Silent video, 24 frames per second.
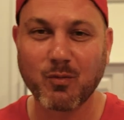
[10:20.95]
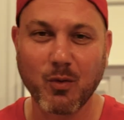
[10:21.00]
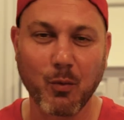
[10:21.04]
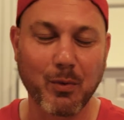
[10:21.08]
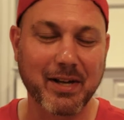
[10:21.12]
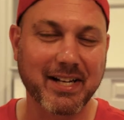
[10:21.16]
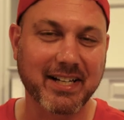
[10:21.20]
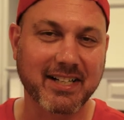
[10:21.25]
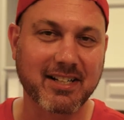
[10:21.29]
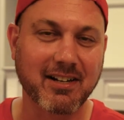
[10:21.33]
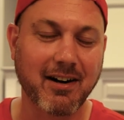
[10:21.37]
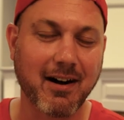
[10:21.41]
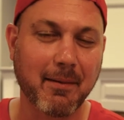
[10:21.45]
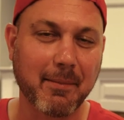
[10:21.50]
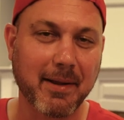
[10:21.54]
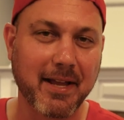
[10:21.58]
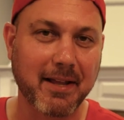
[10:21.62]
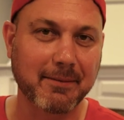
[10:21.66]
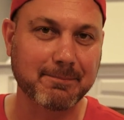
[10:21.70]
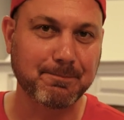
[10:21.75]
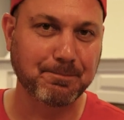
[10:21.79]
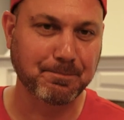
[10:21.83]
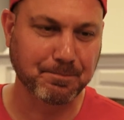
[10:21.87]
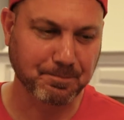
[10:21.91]
We had a
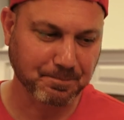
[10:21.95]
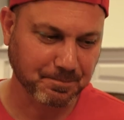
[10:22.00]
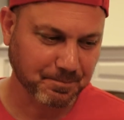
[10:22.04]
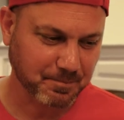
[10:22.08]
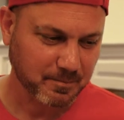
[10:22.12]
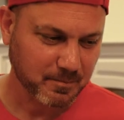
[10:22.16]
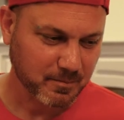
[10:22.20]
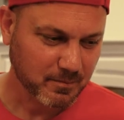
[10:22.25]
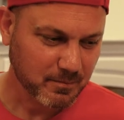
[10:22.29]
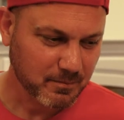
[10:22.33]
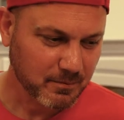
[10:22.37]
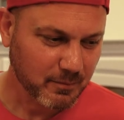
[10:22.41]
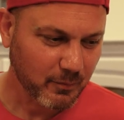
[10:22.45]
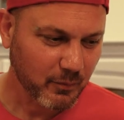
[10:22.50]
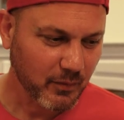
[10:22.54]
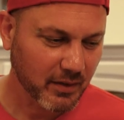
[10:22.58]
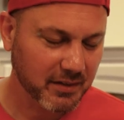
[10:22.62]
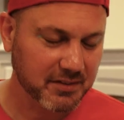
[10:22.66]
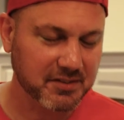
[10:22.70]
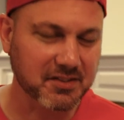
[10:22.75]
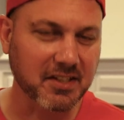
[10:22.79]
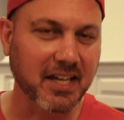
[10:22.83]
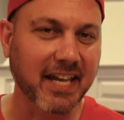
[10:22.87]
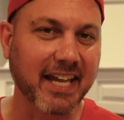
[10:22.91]
comment
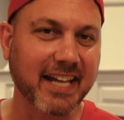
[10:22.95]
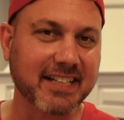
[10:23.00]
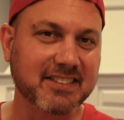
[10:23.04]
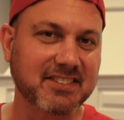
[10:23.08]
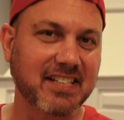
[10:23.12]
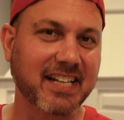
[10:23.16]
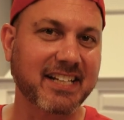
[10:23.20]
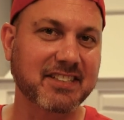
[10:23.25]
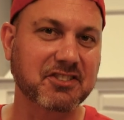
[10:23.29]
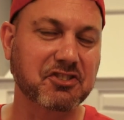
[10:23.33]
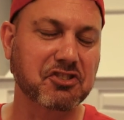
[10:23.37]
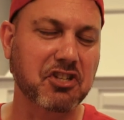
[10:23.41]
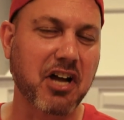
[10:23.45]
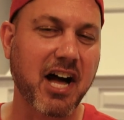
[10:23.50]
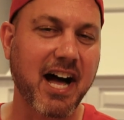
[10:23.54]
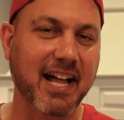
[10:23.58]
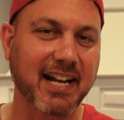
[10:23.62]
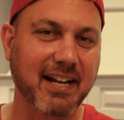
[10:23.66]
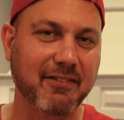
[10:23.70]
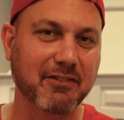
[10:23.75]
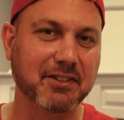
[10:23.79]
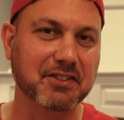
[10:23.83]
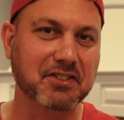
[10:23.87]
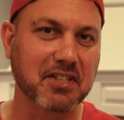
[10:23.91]
saying take a
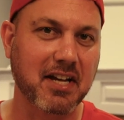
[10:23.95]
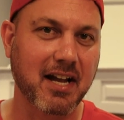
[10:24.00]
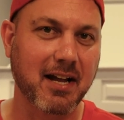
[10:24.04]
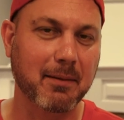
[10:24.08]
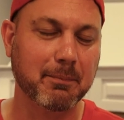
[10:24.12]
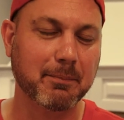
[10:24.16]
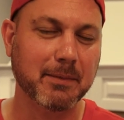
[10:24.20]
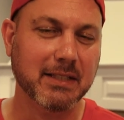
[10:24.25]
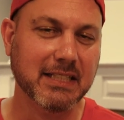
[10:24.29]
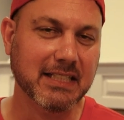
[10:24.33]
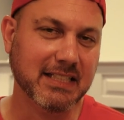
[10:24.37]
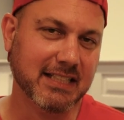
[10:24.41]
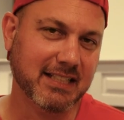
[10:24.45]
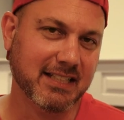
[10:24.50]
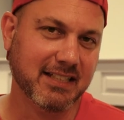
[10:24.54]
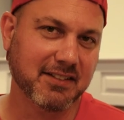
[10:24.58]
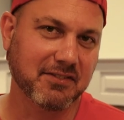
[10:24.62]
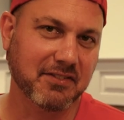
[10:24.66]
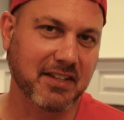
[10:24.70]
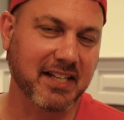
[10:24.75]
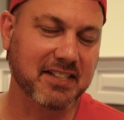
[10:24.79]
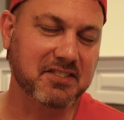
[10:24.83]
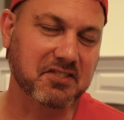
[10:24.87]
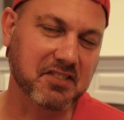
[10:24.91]
shot every time
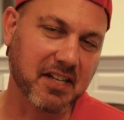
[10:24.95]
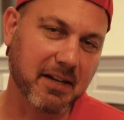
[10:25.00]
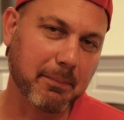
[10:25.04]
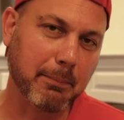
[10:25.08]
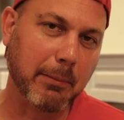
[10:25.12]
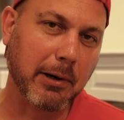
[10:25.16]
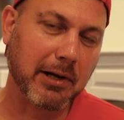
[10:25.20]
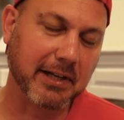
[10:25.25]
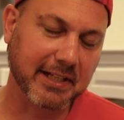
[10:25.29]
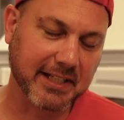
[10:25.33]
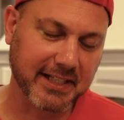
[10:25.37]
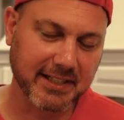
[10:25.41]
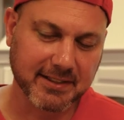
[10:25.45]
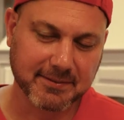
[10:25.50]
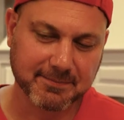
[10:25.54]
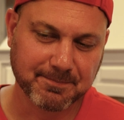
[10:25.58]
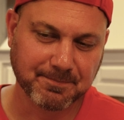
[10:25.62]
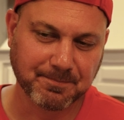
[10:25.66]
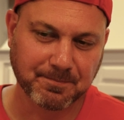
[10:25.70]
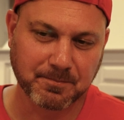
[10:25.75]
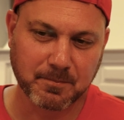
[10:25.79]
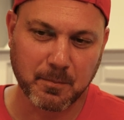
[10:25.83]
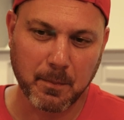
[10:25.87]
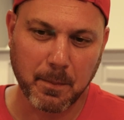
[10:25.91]
they say money.
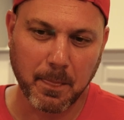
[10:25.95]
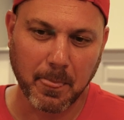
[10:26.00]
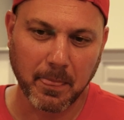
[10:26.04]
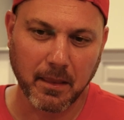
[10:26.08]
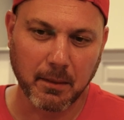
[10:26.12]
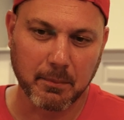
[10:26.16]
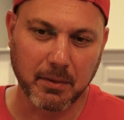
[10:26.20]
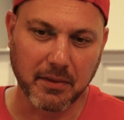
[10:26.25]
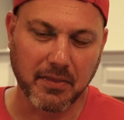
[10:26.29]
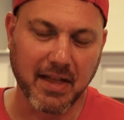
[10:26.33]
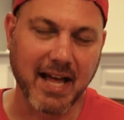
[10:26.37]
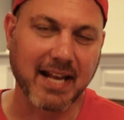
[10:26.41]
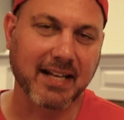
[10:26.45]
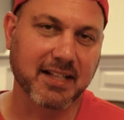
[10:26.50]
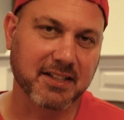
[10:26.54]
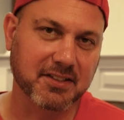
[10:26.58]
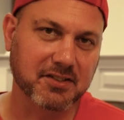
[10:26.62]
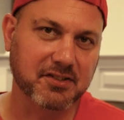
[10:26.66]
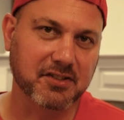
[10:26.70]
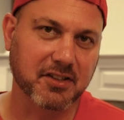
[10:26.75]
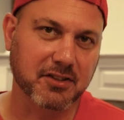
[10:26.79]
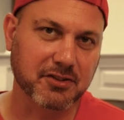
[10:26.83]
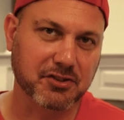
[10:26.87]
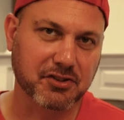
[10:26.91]
But that
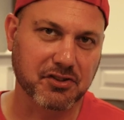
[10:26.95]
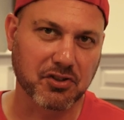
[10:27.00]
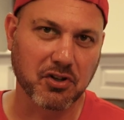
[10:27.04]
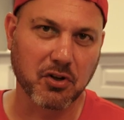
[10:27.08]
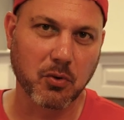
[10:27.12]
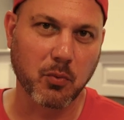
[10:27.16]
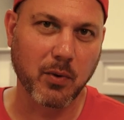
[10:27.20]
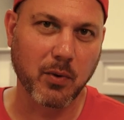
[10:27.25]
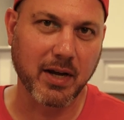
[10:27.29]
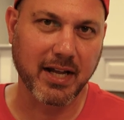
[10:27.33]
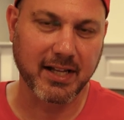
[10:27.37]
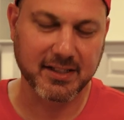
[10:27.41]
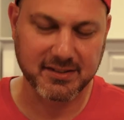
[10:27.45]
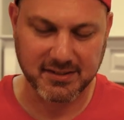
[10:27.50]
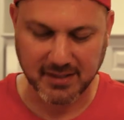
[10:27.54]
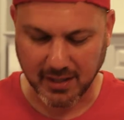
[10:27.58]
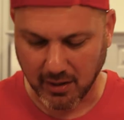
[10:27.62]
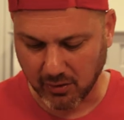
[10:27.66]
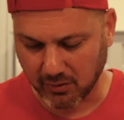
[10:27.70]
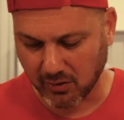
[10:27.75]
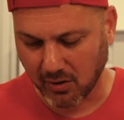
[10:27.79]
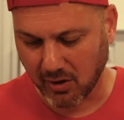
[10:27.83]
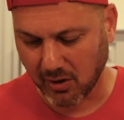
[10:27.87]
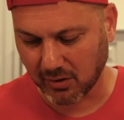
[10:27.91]
is a sure way to
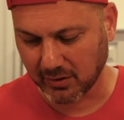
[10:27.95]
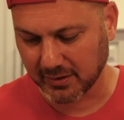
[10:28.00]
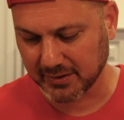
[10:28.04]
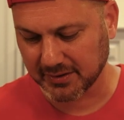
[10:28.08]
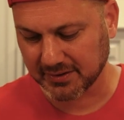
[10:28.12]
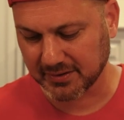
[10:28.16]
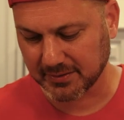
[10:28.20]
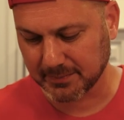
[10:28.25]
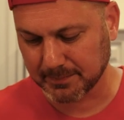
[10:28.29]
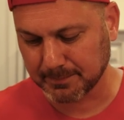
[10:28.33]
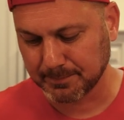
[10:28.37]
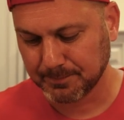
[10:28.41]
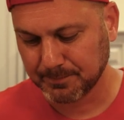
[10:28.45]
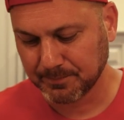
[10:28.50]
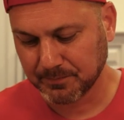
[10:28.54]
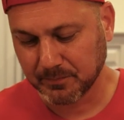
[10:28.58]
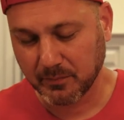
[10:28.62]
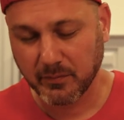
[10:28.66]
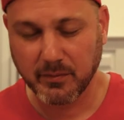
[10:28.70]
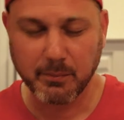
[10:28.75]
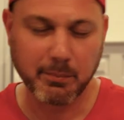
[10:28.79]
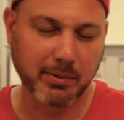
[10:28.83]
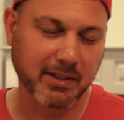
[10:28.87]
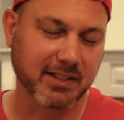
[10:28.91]

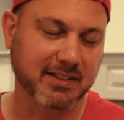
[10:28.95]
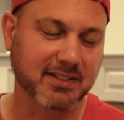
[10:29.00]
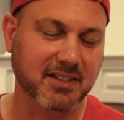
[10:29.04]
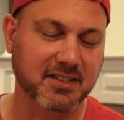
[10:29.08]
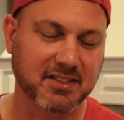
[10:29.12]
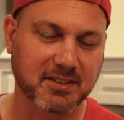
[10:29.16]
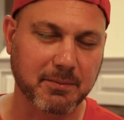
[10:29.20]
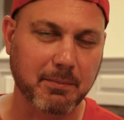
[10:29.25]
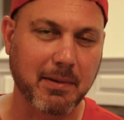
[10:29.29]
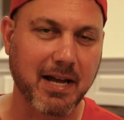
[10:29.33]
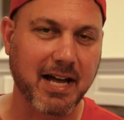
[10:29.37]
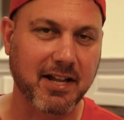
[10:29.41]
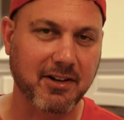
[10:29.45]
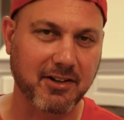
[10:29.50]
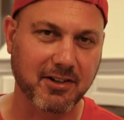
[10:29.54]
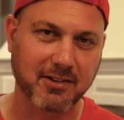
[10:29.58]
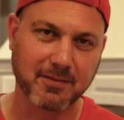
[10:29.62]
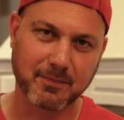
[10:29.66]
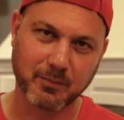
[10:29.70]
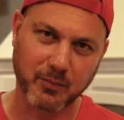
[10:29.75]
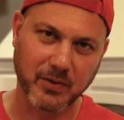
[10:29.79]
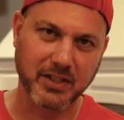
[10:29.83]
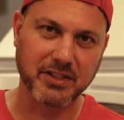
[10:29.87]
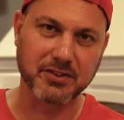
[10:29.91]
alcoholism, but it doesn't
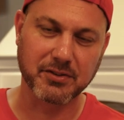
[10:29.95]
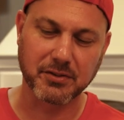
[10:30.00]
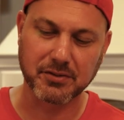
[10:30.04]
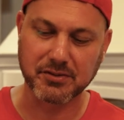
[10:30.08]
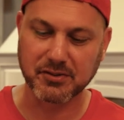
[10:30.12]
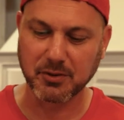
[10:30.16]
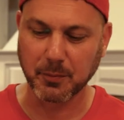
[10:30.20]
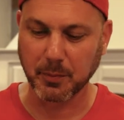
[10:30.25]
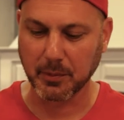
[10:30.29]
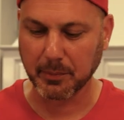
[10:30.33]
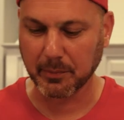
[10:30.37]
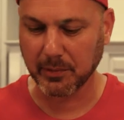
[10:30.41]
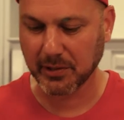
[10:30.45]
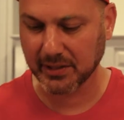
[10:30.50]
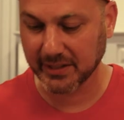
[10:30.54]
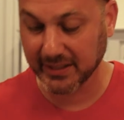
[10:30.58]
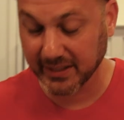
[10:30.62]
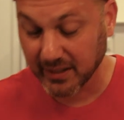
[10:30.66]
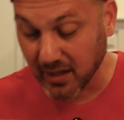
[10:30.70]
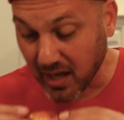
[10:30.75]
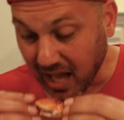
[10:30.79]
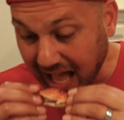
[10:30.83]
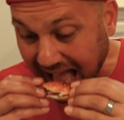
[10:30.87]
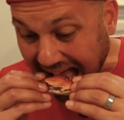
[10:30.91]
matter. These are super money.